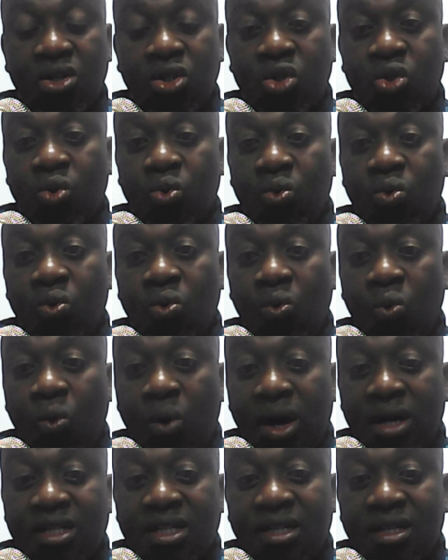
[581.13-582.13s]
to
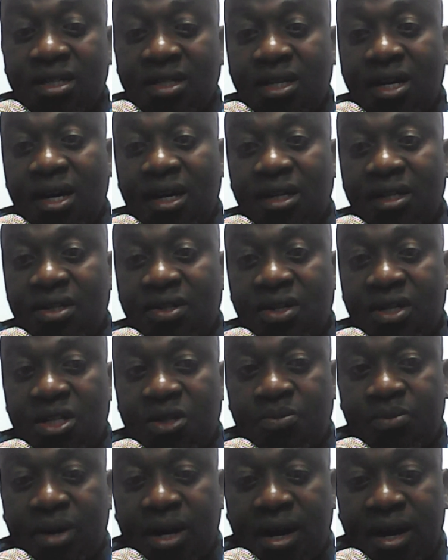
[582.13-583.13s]
what exactly
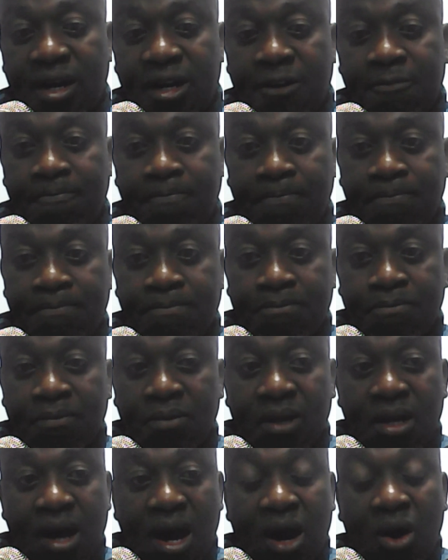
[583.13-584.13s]
transpired,
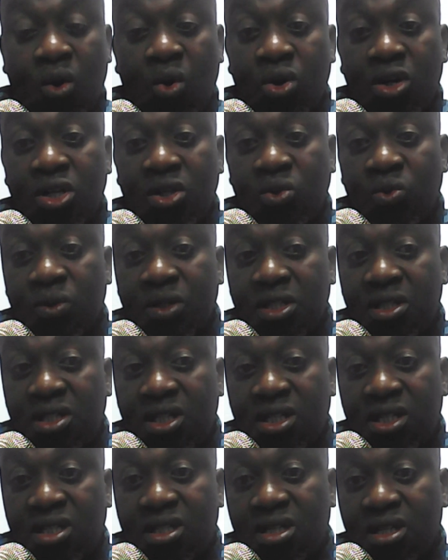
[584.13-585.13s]
according to the
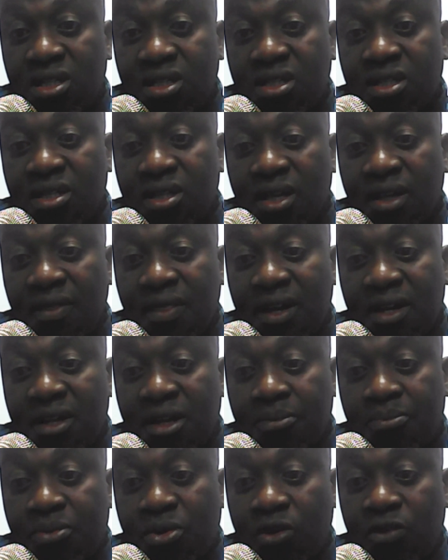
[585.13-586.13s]
teachings that
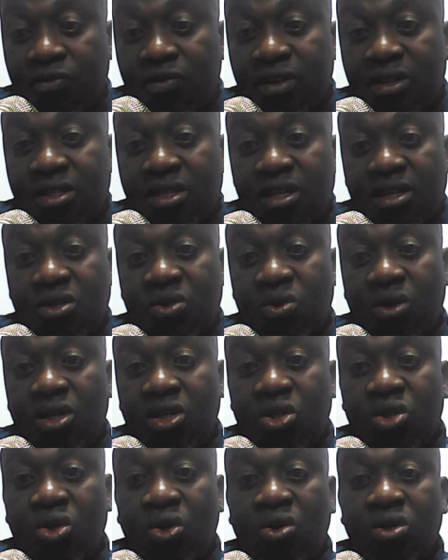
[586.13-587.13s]
the prophets actually
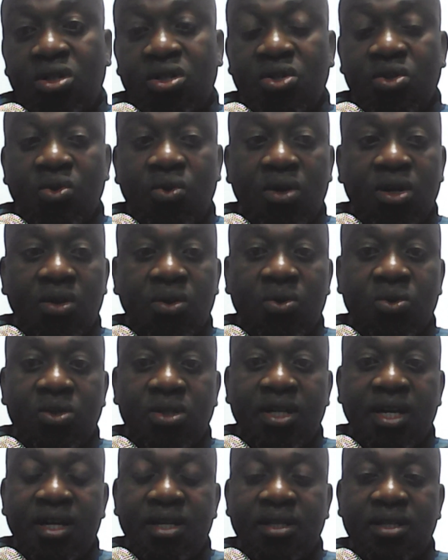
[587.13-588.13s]
taught during those
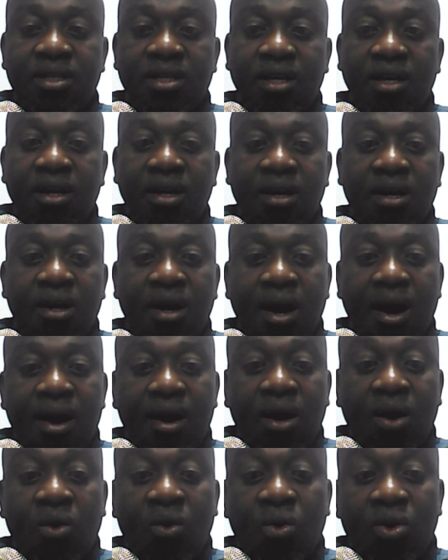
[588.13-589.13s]
days, and
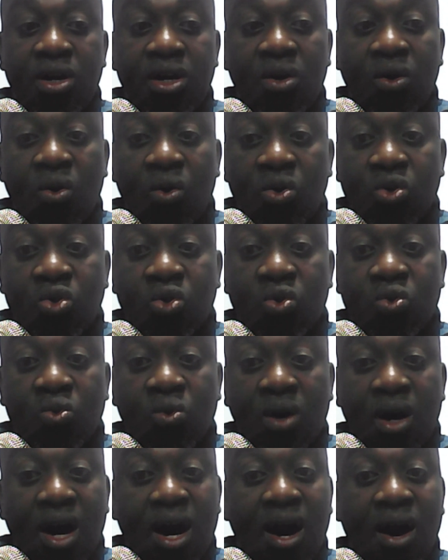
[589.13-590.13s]
according also to
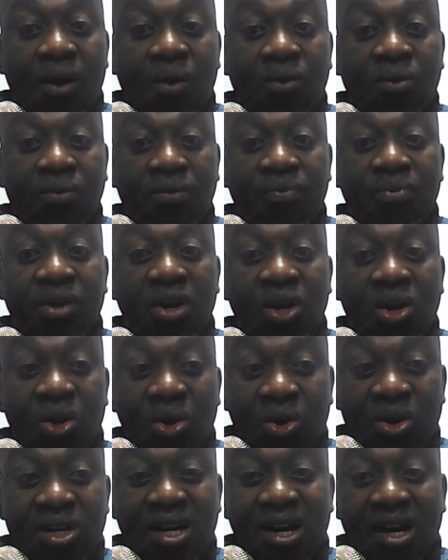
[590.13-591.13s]
how the
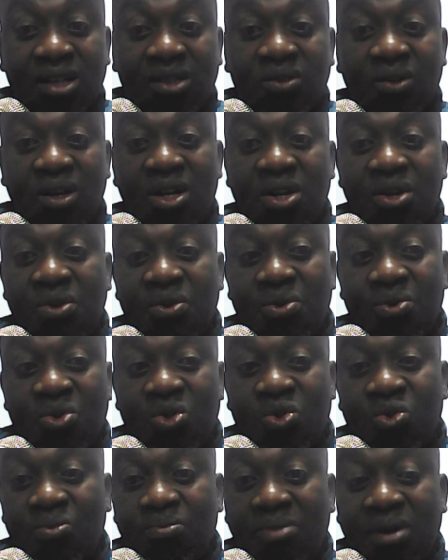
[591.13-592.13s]
Lord actually
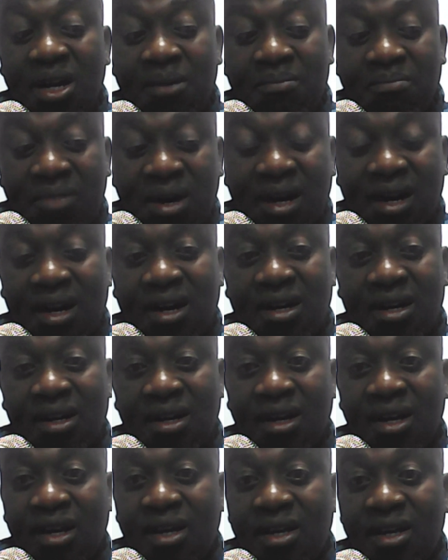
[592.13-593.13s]
used to bring back
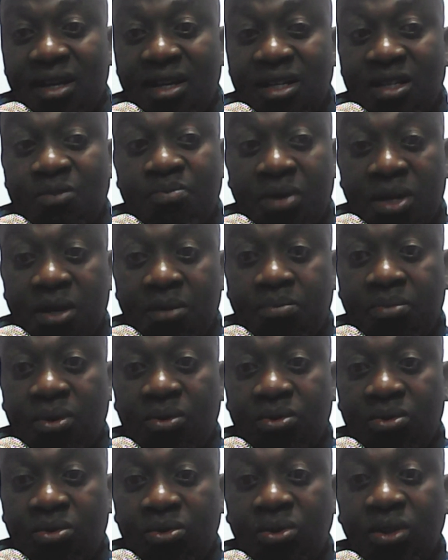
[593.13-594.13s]
his
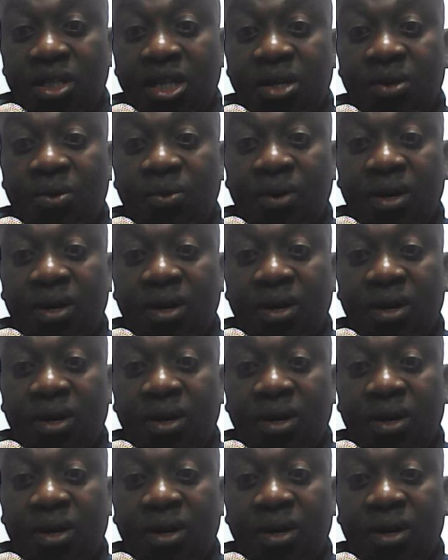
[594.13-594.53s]
people when they